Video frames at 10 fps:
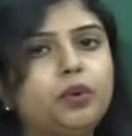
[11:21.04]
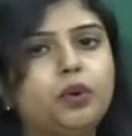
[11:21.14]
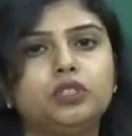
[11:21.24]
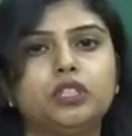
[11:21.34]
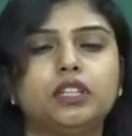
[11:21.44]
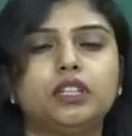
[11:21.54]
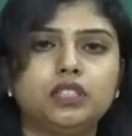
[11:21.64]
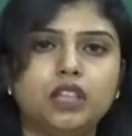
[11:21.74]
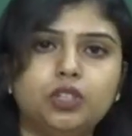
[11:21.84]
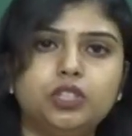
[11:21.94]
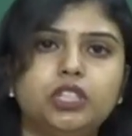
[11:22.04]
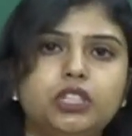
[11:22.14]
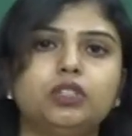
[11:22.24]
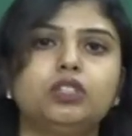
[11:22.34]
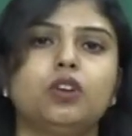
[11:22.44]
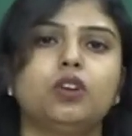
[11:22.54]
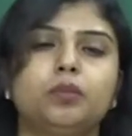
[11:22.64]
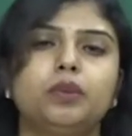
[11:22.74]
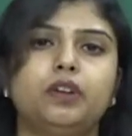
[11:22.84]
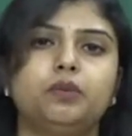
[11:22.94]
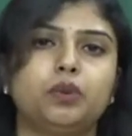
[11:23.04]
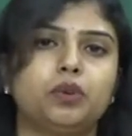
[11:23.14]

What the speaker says: approaches, and the solution to the stop and wait